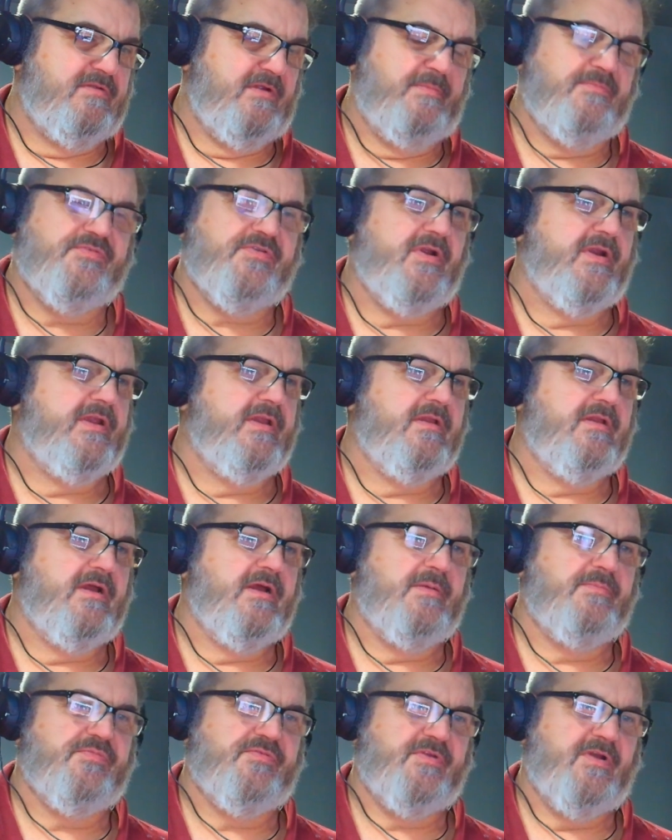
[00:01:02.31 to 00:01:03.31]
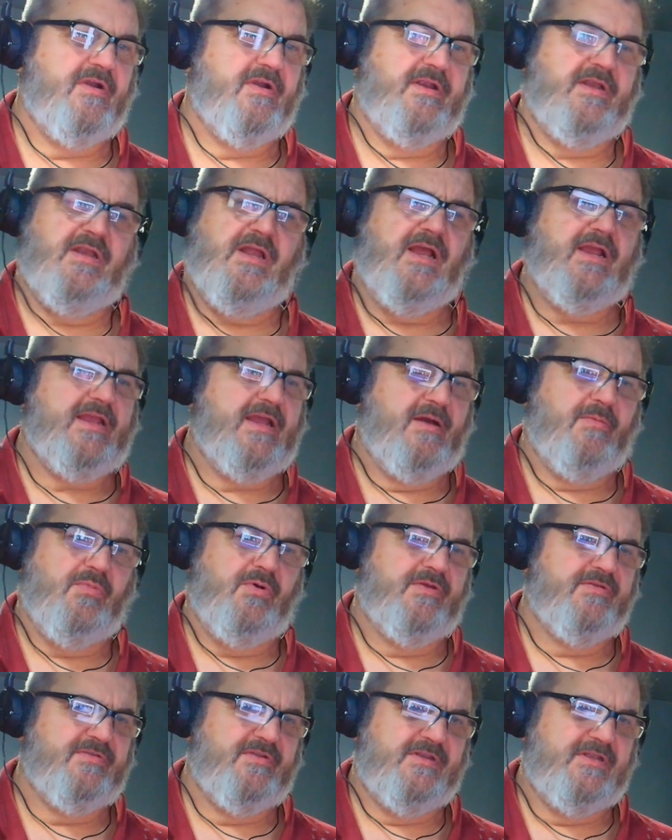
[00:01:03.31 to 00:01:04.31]
I'm sorry, I'm sorry, not
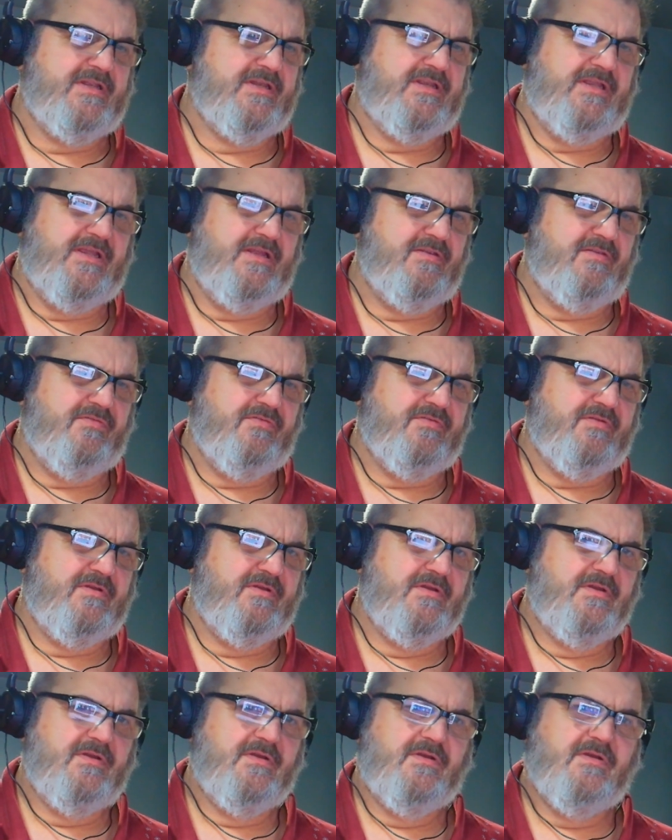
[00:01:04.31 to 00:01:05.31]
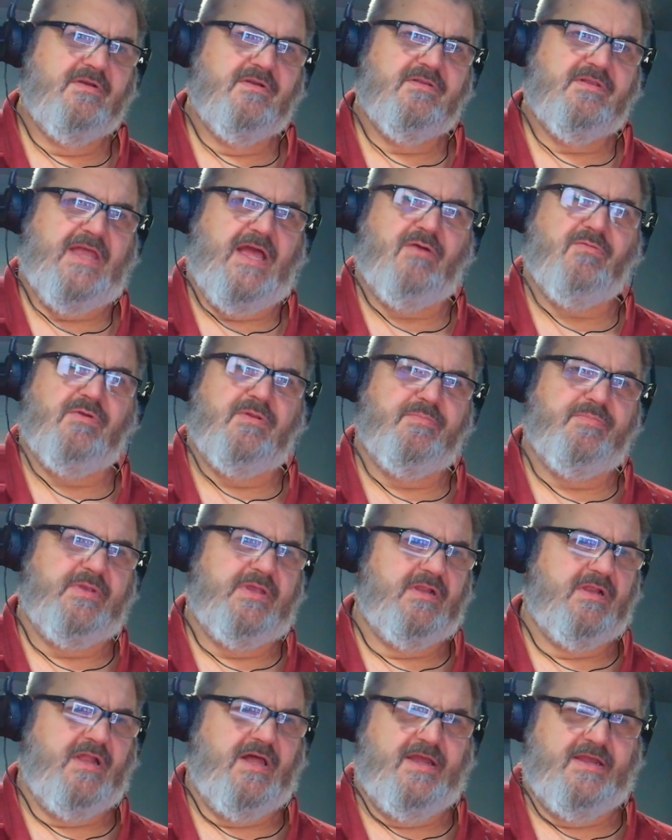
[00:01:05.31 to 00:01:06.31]
Cowboys and Indians. That would
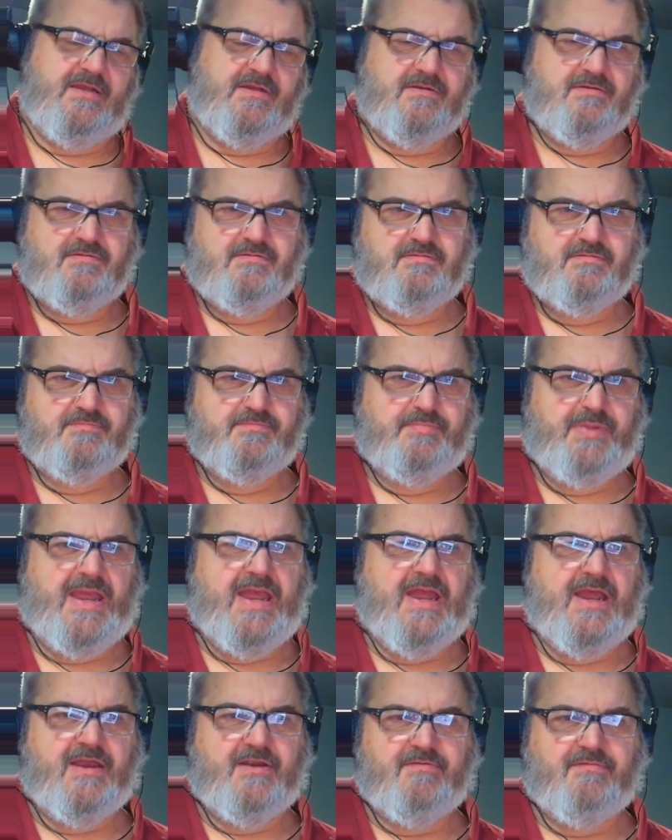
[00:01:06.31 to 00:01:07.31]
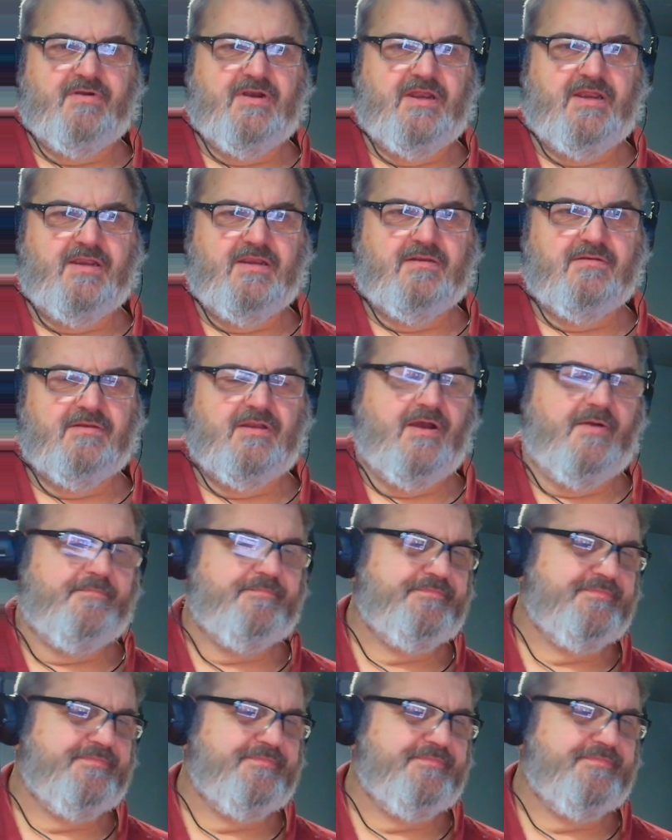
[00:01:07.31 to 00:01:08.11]
be like bad, right? No.